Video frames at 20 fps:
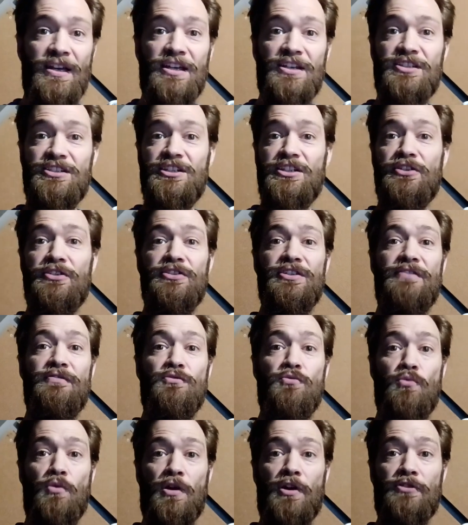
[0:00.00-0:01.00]
Steel is
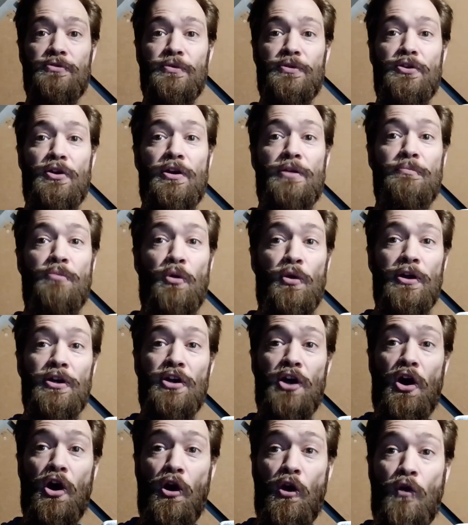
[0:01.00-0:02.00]
even worse, returning
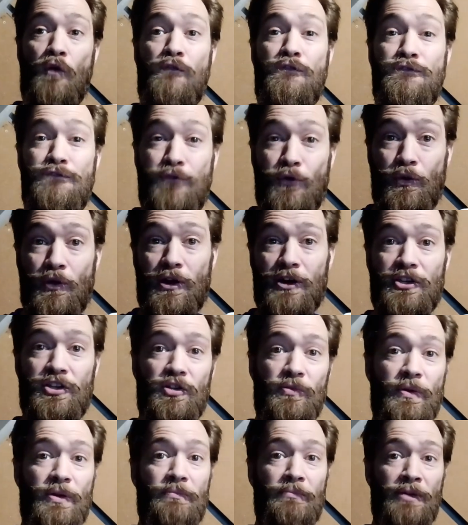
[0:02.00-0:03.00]
0.04
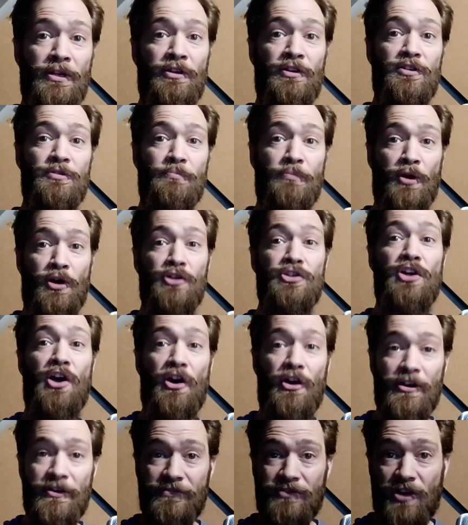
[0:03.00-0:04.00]
cubic meters per
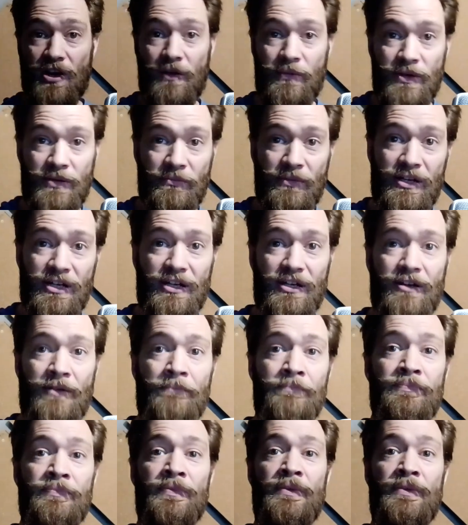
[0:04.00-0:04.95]
ton of carbon emitted.